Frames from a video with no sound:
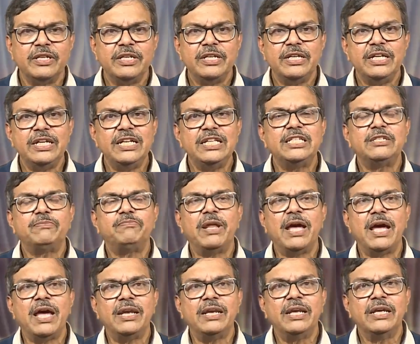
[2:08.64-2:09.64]
each
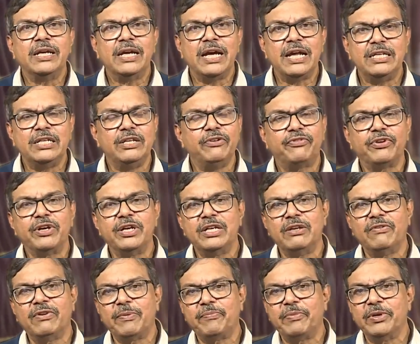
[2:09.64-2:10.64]
plan had different
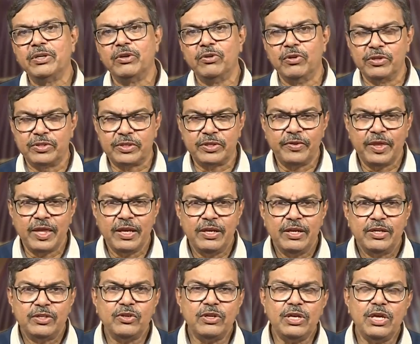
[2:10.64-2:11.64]
development goals.
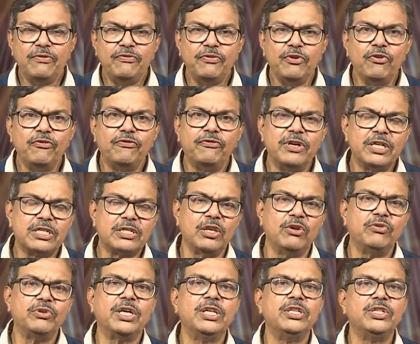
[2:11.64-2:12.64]
So if you first
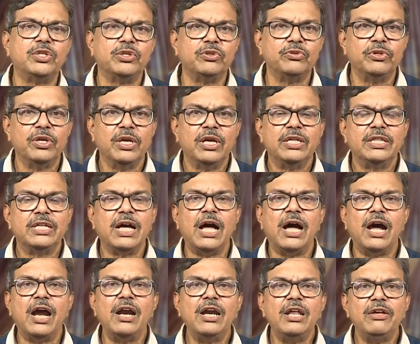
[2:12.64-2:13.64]
look into the
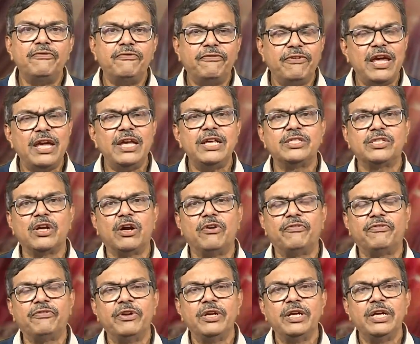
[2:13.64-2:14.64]
early phase of
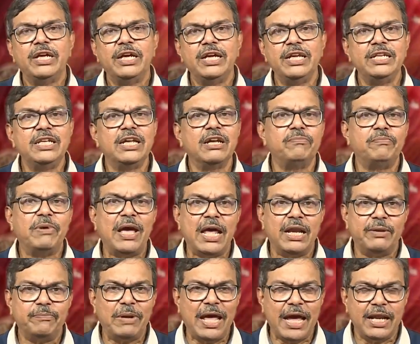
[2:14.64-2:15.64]
Indian
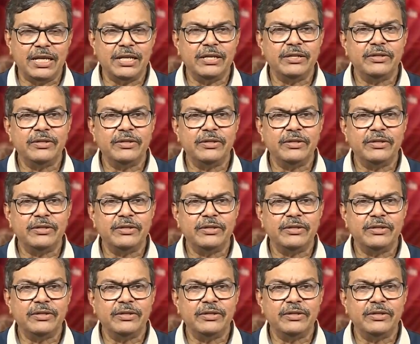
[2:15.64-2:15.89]
planning,